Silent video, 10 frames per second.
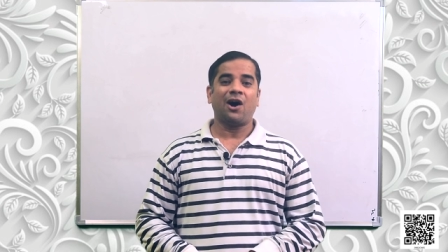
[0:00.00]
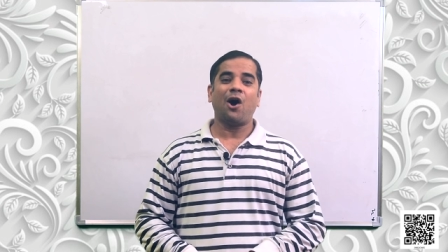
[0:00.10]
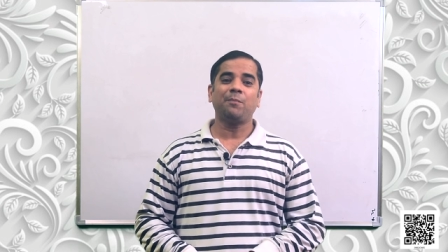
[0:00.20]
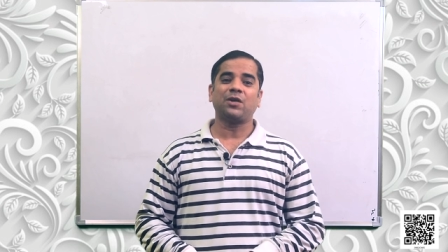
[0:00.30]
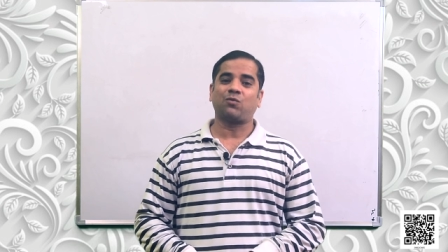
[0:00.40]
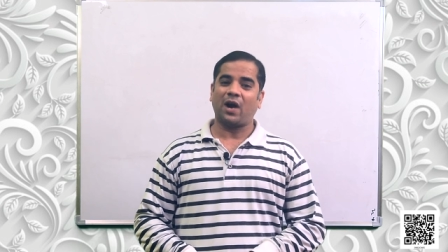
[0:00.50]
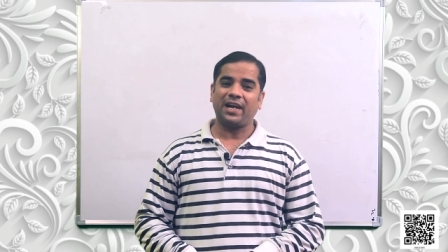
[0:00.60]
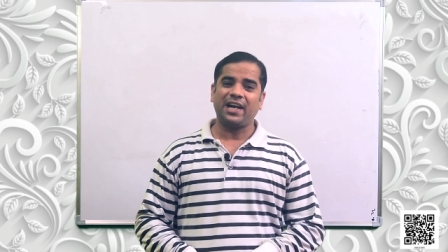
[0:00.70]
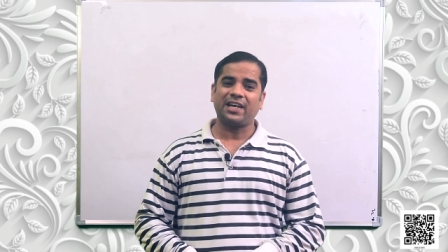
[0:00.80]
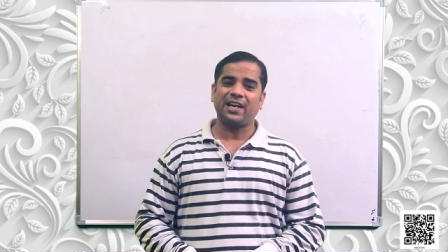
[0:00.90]
of the
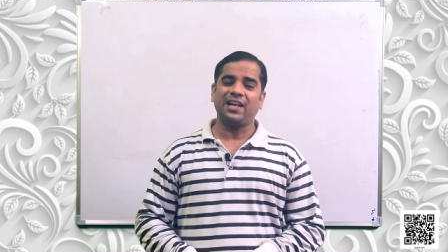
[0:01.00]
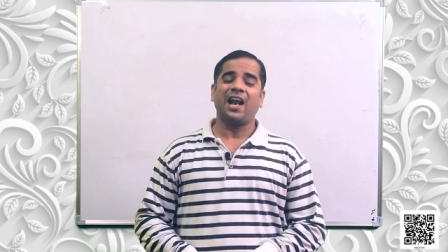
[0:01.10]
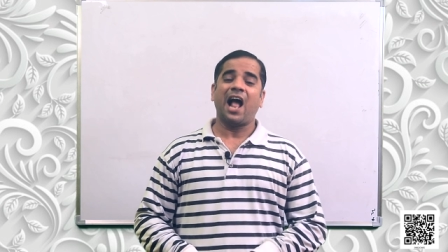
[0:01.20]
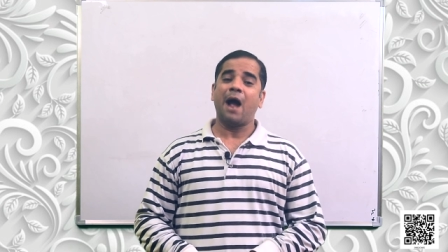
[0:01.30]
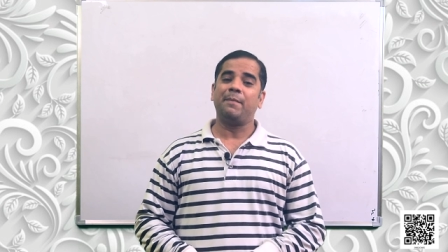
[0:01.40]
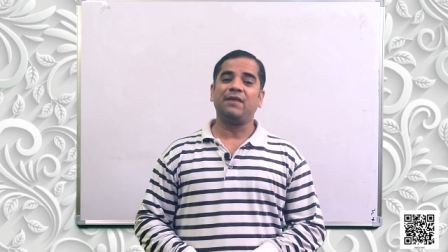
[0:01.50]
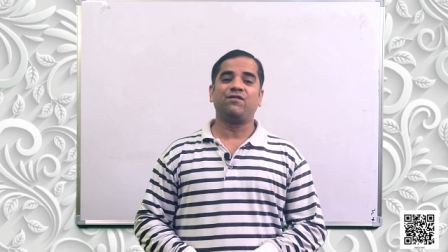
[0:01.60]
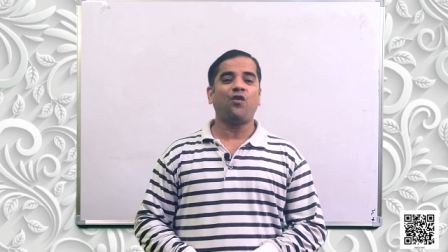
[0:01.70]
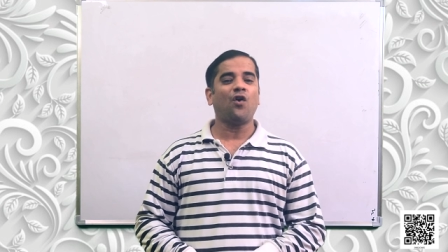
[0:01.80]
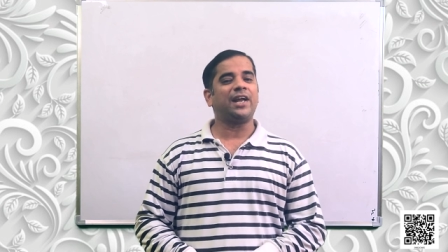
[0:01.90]
quadrilateral having
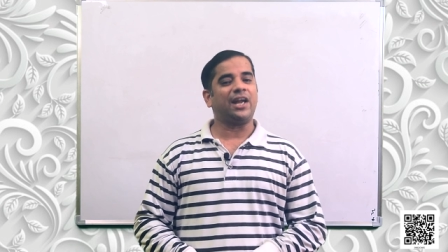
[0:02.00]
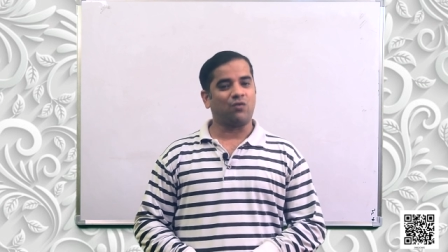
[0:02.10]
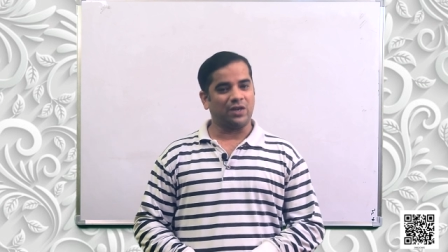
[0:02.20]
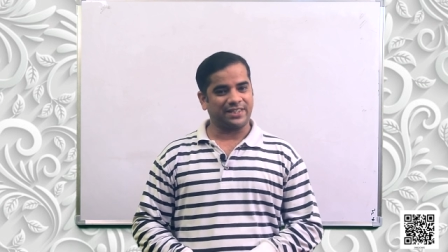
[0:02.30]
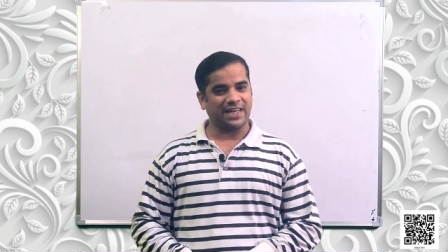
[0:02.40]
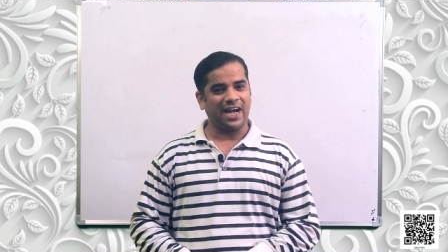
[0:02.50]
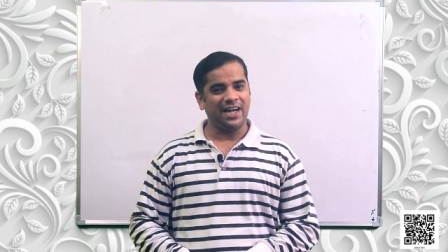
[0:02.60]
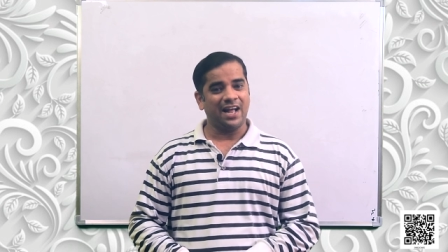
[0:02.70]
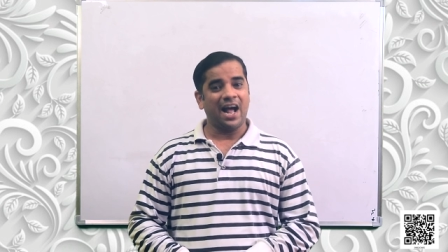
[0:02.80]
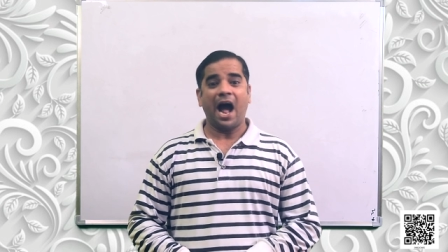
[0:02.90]
4 equal
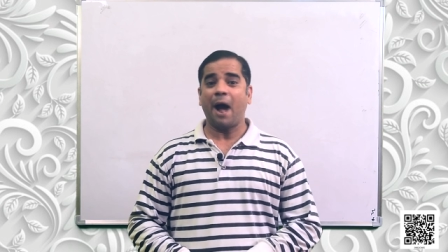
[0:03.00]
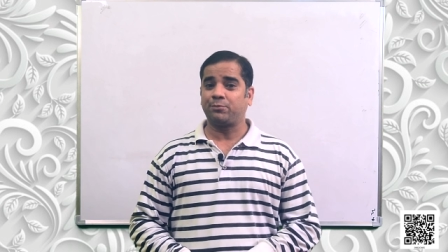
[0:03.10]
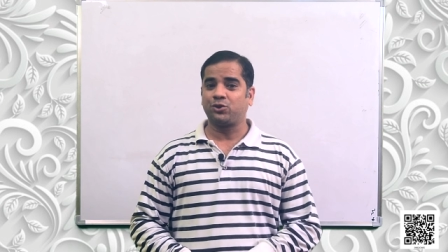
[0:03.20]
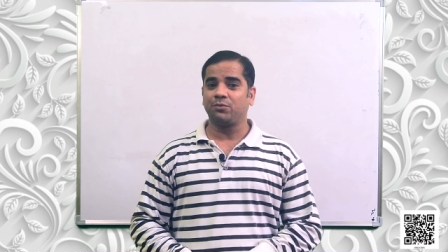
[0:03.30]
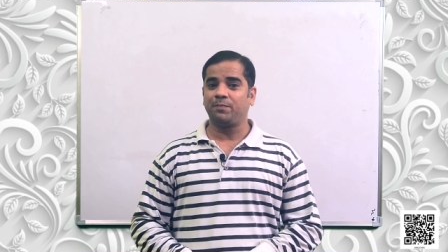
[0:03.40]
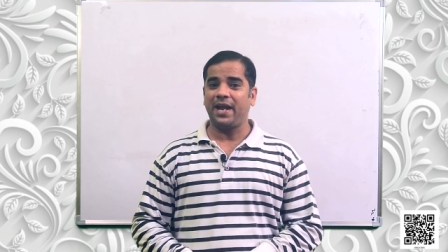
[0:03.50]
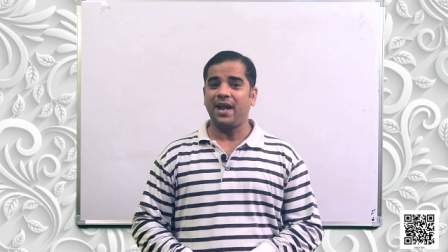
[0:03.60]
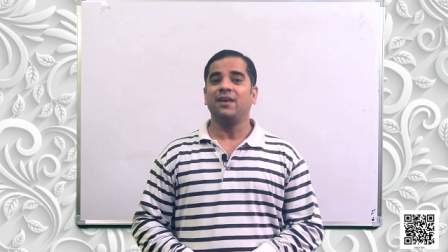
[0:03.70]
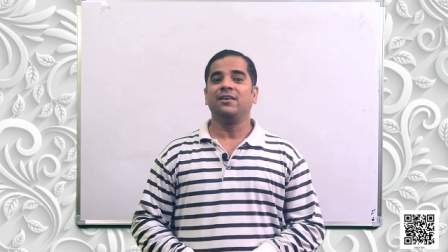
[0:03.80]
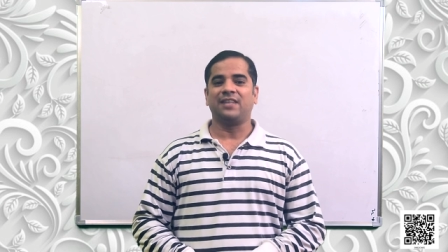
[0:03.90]
side have to
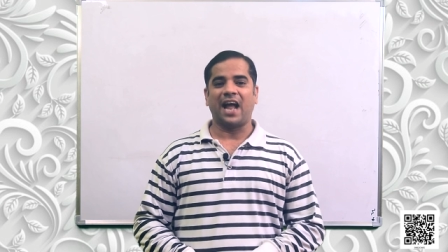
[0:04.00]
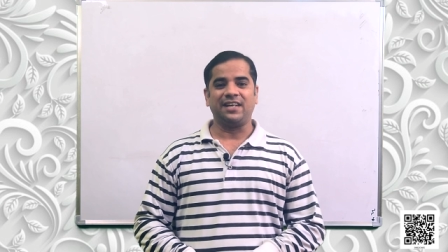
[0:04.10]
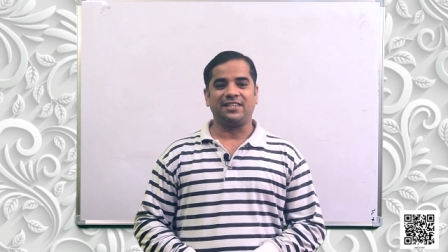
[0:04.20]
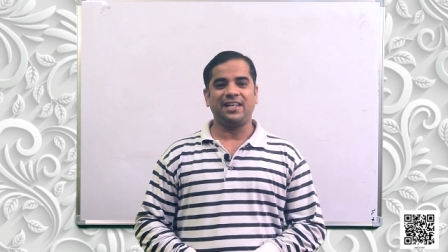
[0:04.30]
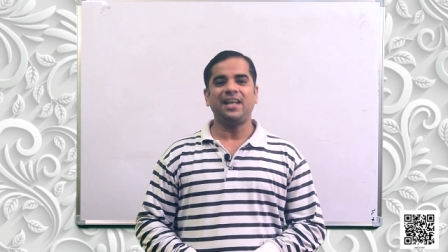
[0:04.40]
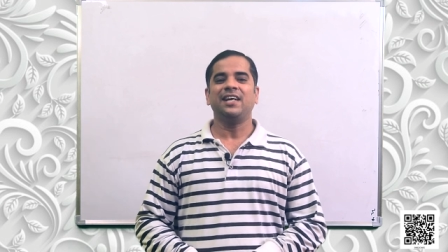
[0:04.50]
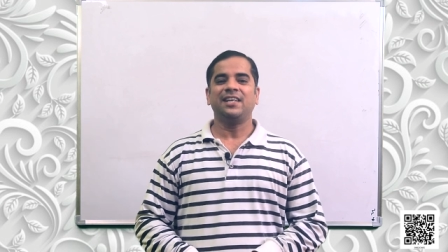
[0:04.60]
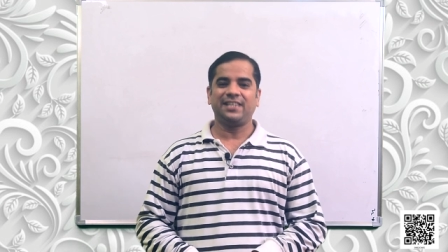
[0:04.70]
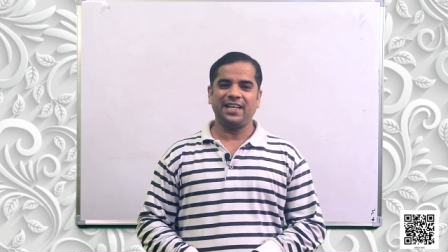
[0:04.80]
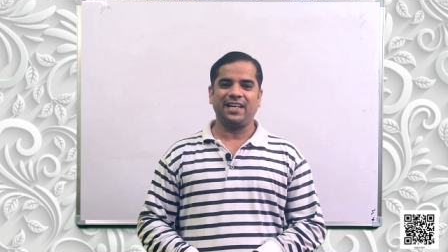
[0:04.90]
be 90
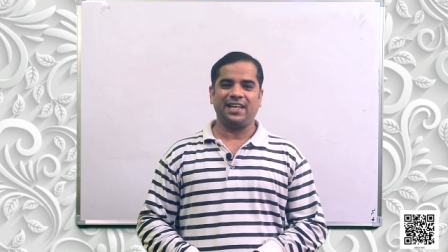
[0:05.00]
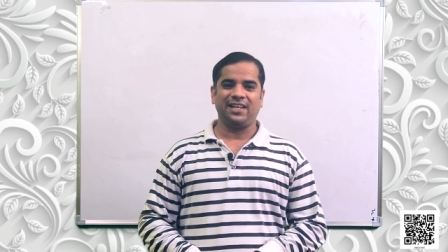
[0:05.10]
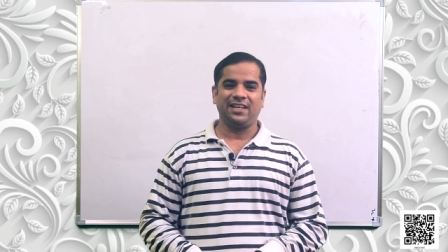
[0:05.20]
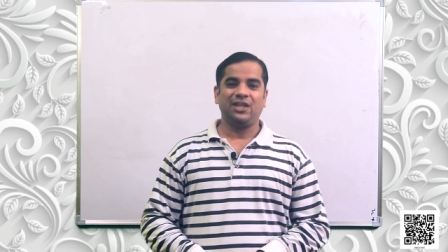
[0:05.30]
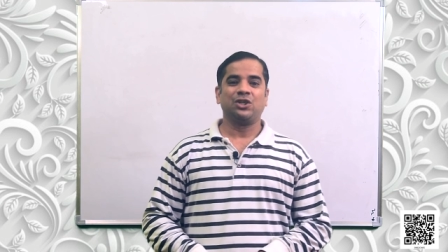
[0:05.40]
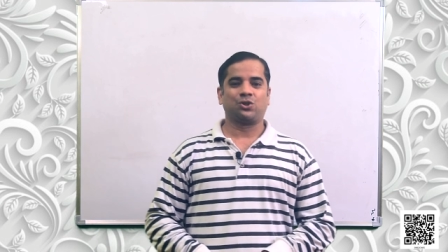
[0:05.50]
degree.